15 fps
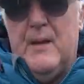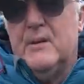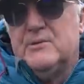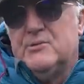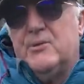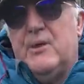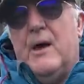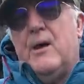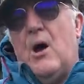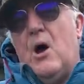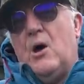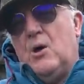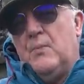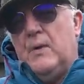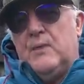So that
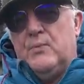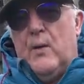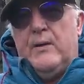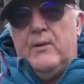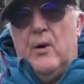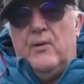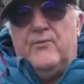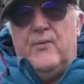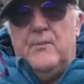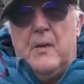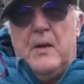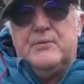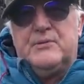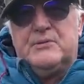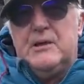argument went on for
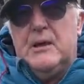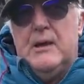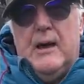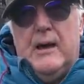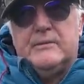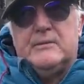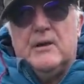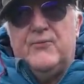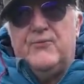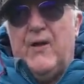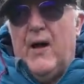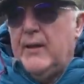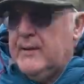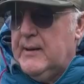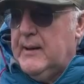months, until
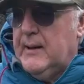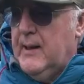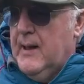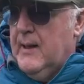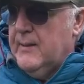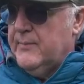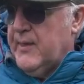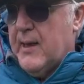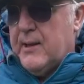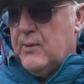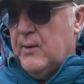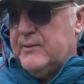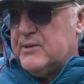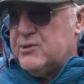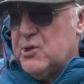finally they
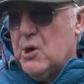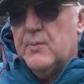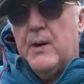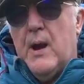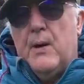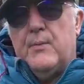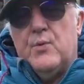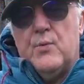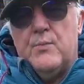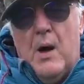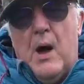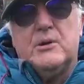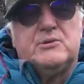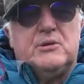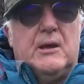agreed the German army would
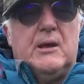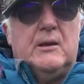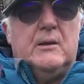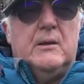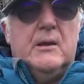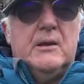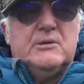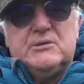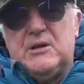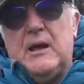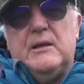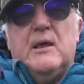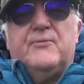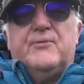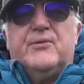march in,
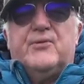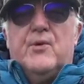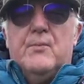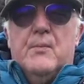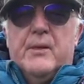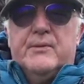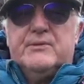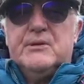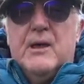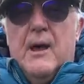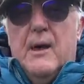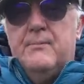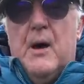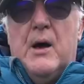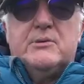stay there for 3 months,
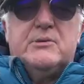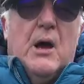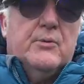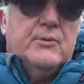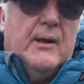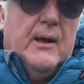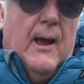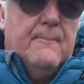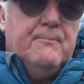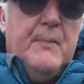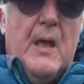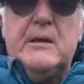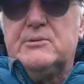and march out again.